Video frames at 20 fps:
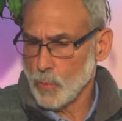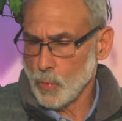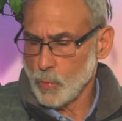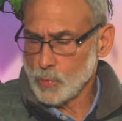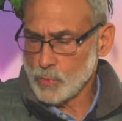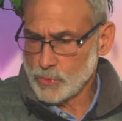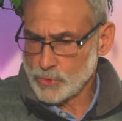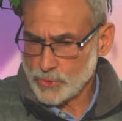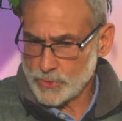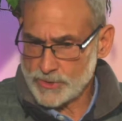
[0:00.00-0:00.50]

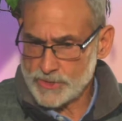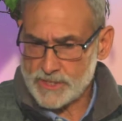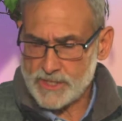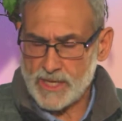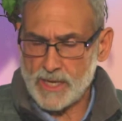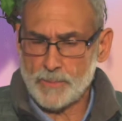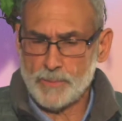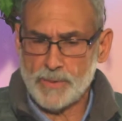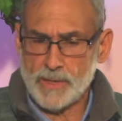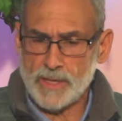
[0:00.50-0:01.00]
should
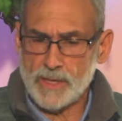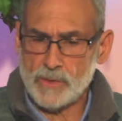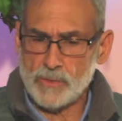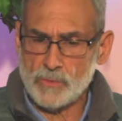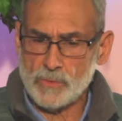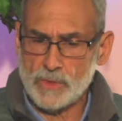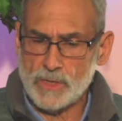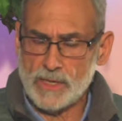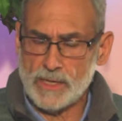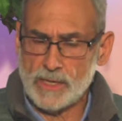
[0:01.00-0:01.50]
step in.
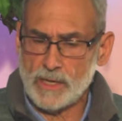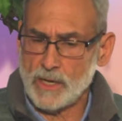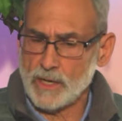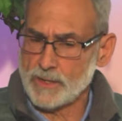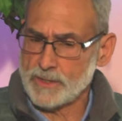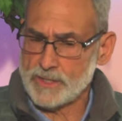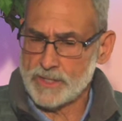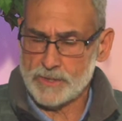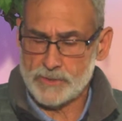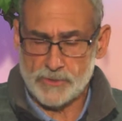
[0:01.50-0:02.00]
Our
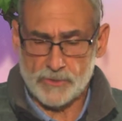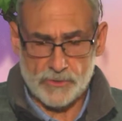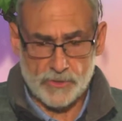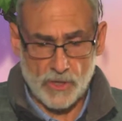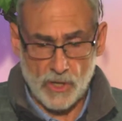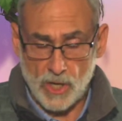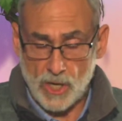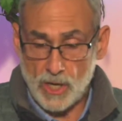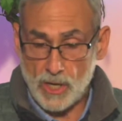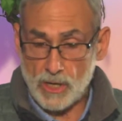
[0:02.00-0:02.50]
teachers
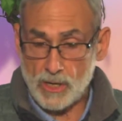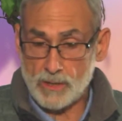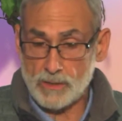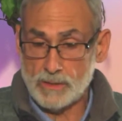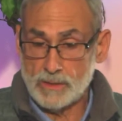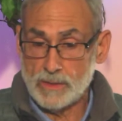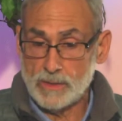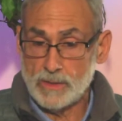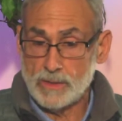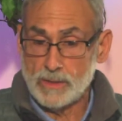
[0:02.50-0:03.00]
are
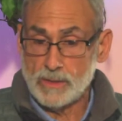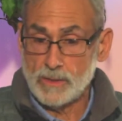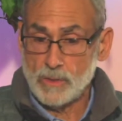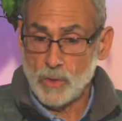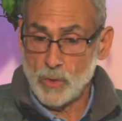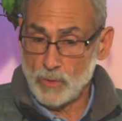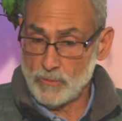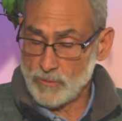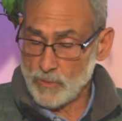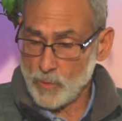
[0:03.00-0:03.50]

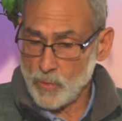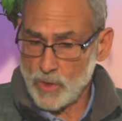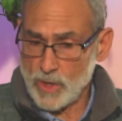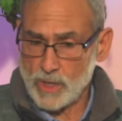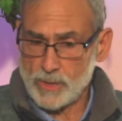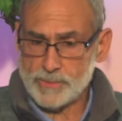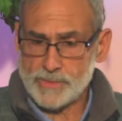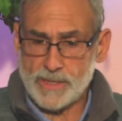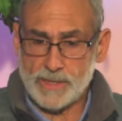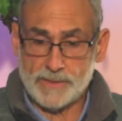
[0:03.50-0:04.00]

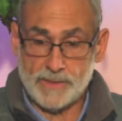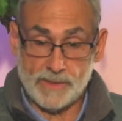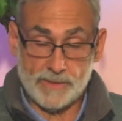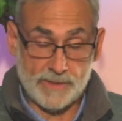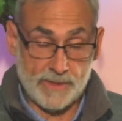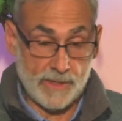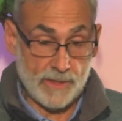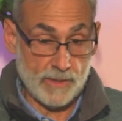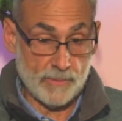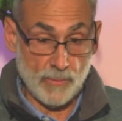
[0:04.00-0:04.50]
overwhelmed. I think
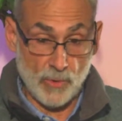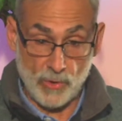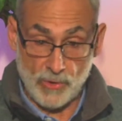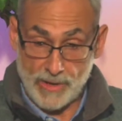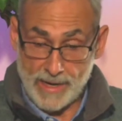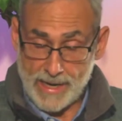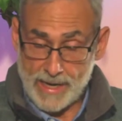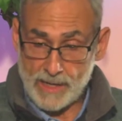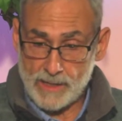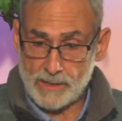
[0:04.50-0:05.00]
their
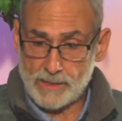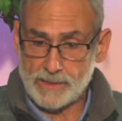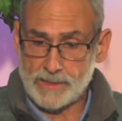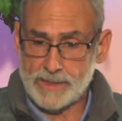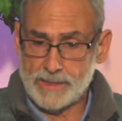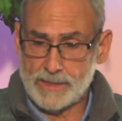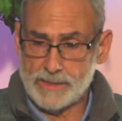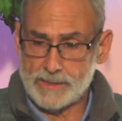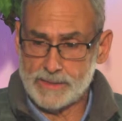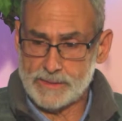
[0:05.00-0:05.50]
morale
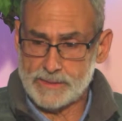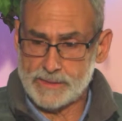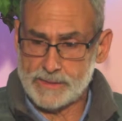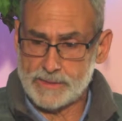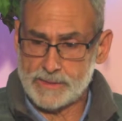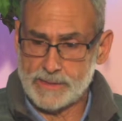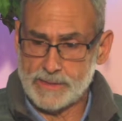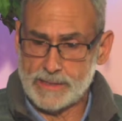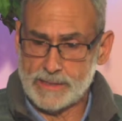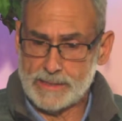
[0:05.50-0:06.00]

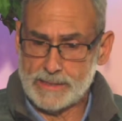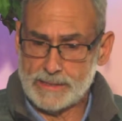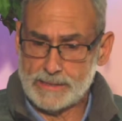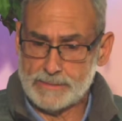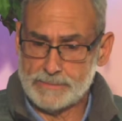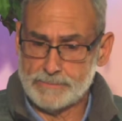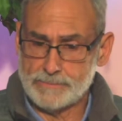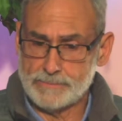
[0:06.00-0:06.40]
is, I